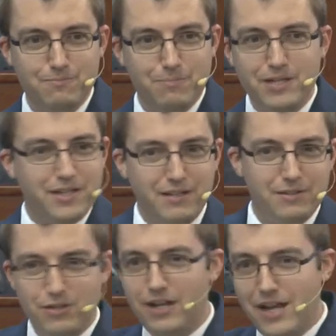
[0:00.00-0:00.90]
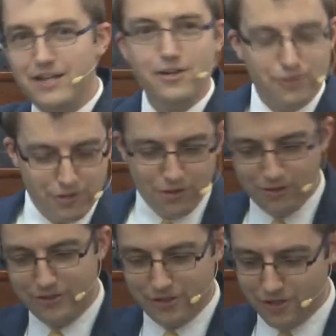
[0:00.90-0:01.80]
Pick you got any other
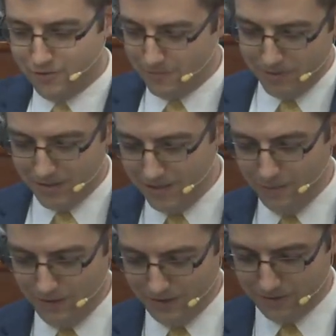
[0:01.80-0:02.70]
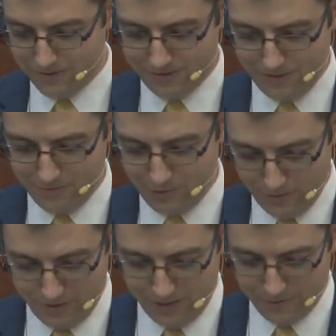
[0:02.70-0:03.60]
girl in the country, pick anyone else except your
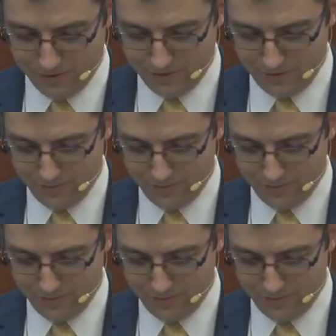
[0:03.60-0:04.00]
own half sister.